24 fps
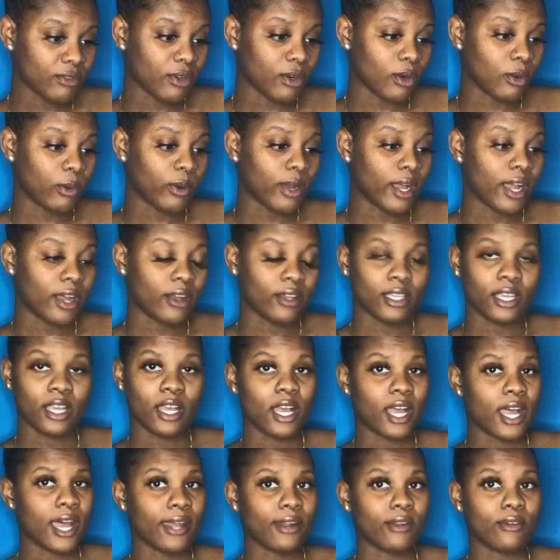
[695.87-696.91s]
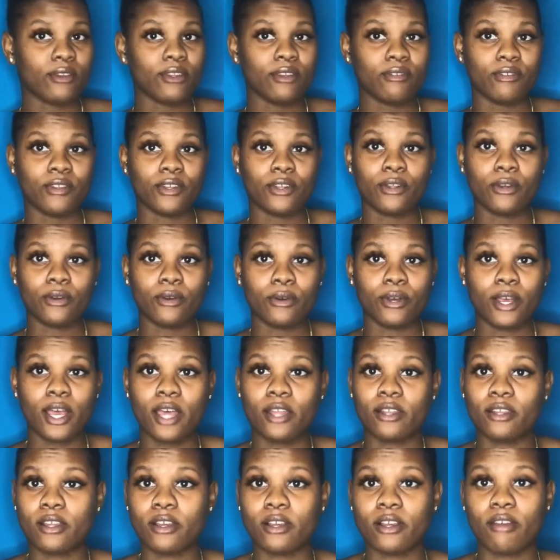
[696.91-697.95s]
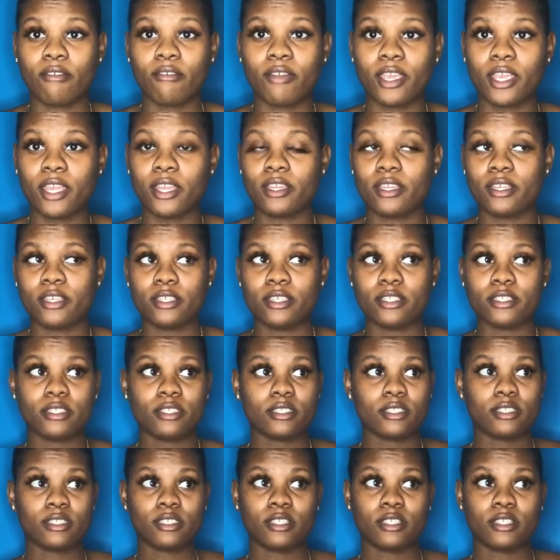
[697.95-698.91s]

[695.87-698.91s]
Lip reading: for a while, y'all. I don't even know how long I've had these.